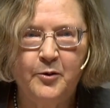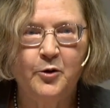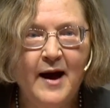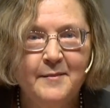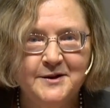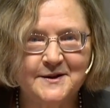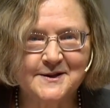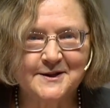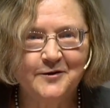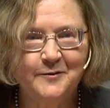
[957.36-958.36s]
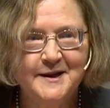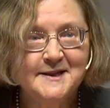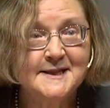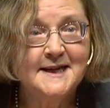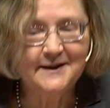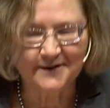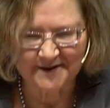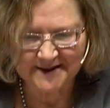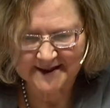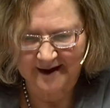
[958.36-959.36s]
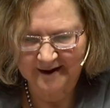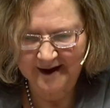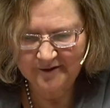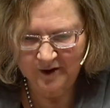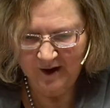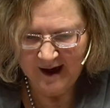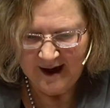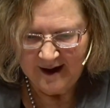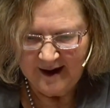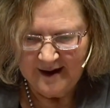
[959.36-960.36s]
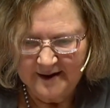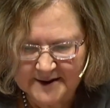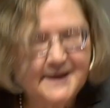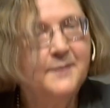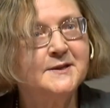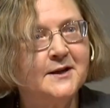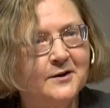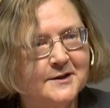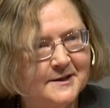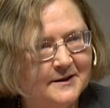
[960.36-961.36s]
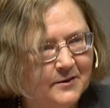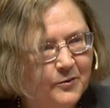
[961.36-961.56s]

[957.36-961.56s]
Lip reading: parameters that have been seen at the cell level. Stem cells,